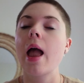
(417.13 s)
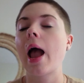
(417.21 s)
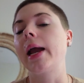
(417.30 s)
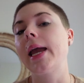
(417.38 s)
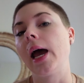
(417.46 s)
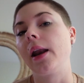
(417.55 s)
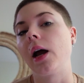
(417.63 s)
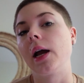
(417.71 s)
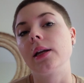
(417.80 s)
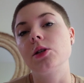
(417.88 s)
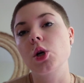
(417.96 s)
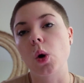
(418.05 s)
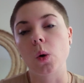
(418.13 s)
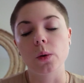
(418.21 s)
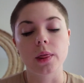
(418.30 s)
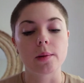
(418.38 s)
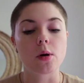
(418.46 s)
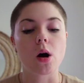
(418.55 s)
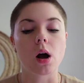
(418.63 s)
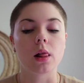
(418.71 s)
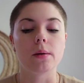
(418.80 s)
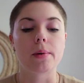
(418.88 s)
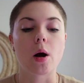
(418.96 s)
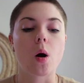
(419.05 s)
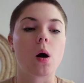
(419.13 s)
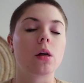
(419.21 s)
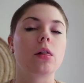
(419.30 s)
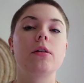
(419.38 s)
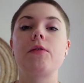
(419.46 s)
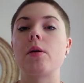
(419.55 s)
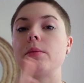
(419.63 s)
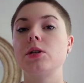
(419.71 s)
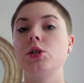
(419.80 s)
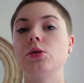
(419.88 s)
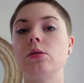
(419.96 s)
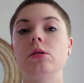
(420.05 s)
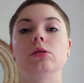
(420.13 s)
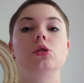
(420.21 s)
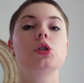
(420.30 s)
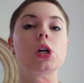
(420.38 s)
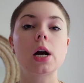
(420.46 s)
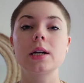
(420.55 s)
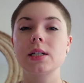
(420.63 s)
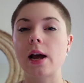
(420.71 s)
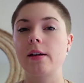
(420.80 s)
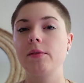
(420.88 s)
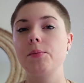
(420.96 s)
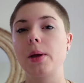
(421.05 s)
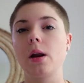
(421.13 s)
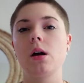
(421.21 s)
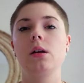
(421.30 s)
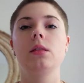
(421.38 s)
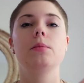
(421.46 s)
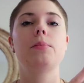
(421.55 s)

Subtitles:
Again, I told them all about all the pharmaceutical drugs I've been on in the